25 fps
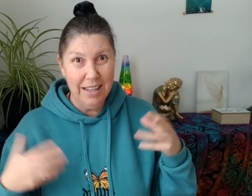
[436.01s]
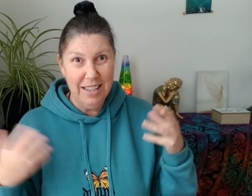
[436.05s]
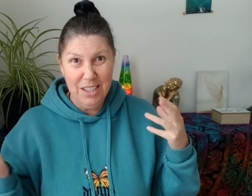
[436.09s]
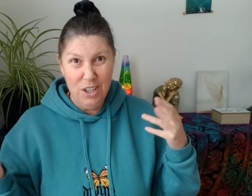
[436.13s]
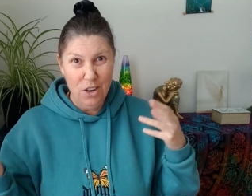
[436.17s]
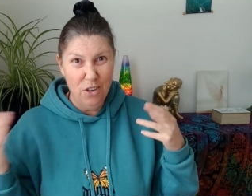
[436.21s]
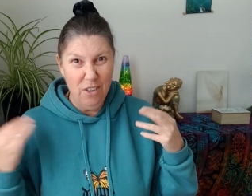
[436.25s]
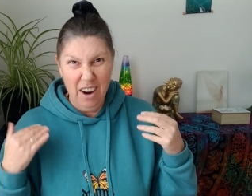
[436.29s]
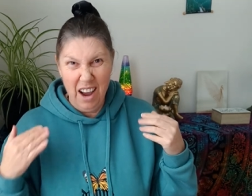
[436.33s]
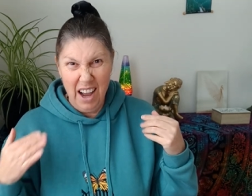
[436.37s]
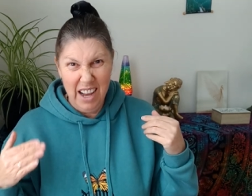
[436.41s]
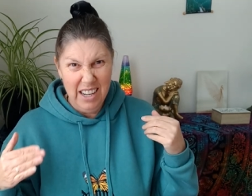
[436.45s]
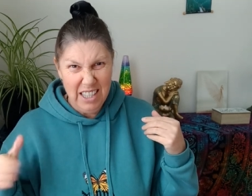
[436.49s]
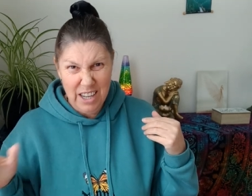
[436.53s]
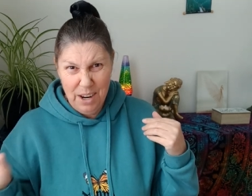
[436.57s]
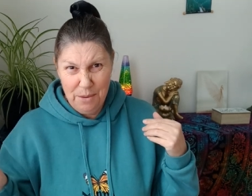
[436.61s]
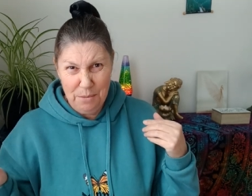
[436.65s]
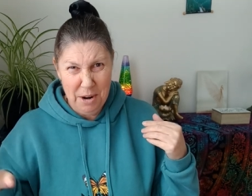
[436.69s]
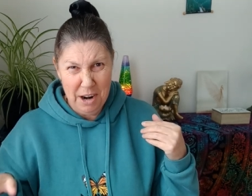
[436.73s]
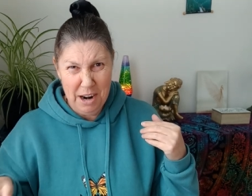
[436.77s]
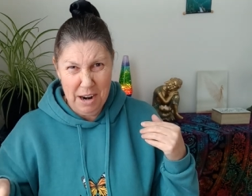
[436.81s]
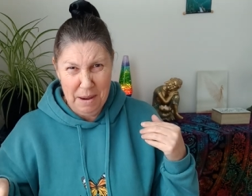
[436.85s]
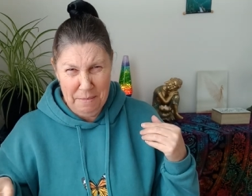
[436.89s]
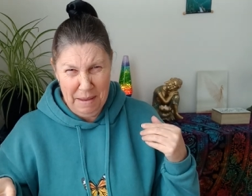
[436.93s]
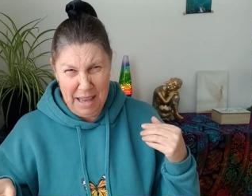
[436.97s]
it's all right, don't
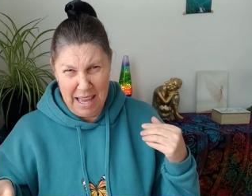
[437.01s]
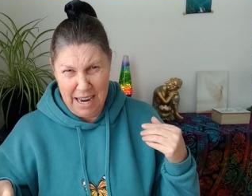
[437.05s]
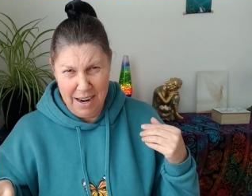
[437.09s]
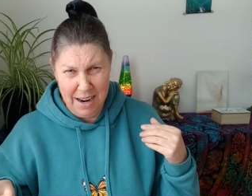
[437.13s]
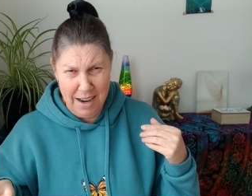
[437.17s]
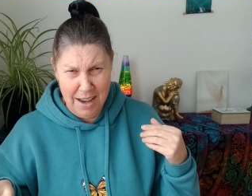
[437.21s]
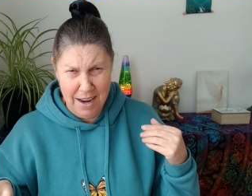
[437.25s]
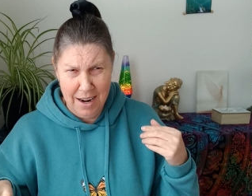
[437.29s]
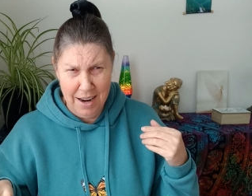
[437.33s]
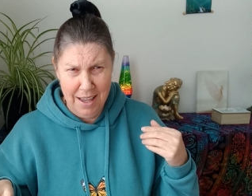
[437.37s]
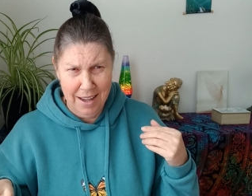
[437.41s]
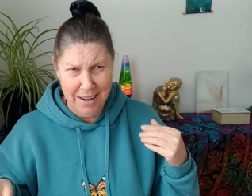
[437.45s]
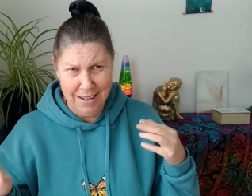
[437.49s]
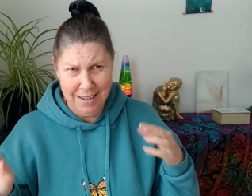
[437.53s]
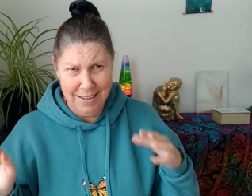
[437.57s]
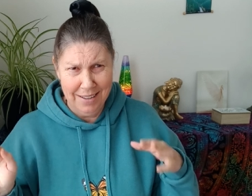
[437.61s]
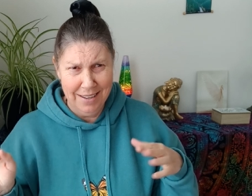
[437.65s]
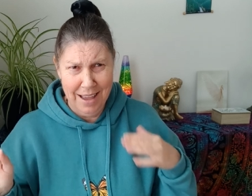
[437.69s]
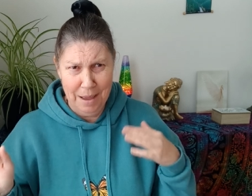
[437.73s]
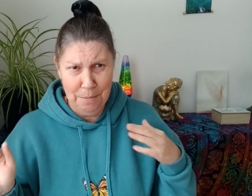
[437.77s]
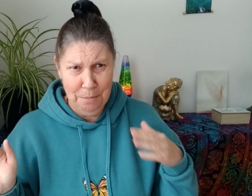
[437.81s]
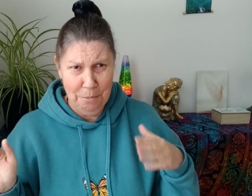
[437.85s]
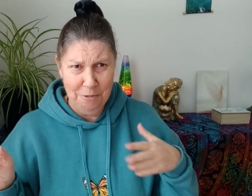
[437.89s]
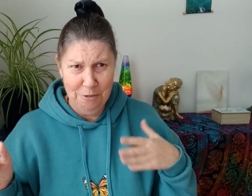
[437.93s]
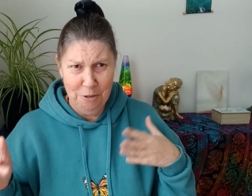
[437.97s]
worry about it. Like, it
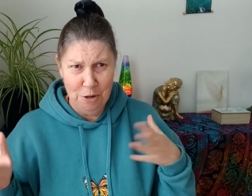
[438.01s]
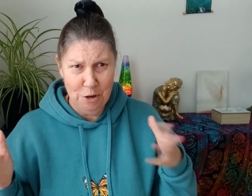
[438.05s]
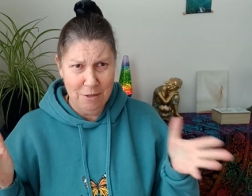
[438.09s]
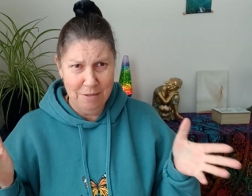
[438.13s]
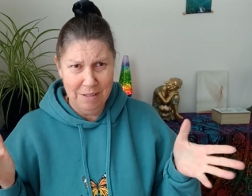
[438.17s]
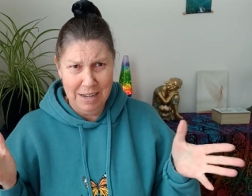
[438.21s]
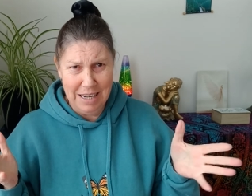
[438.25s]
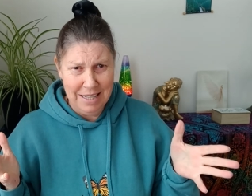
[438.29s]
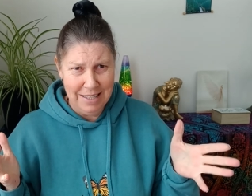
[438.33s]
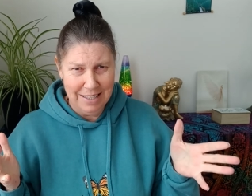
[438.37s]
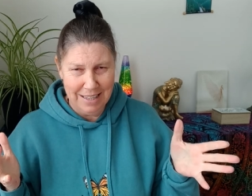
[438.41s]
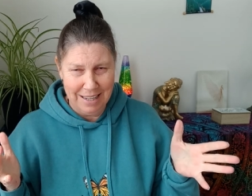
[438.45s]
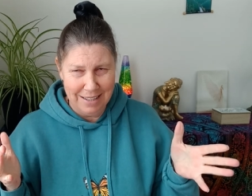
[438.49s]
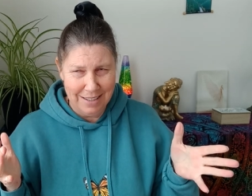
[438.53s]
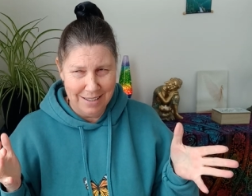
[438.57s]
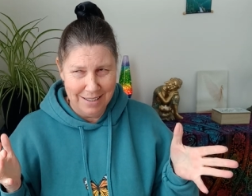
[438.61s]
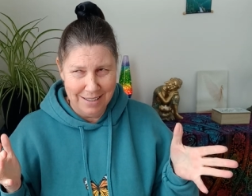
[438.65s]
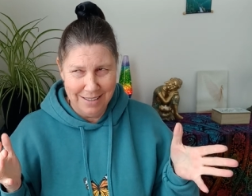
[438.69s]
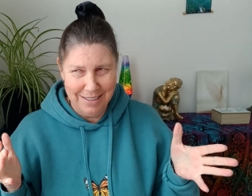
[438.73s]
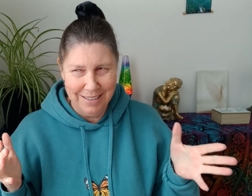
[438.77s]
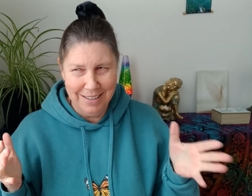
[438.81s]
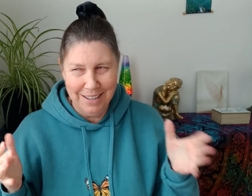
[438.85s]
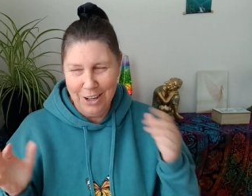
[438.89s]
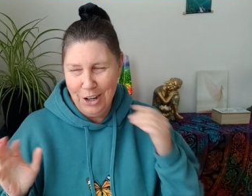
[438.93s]
happened for a reason.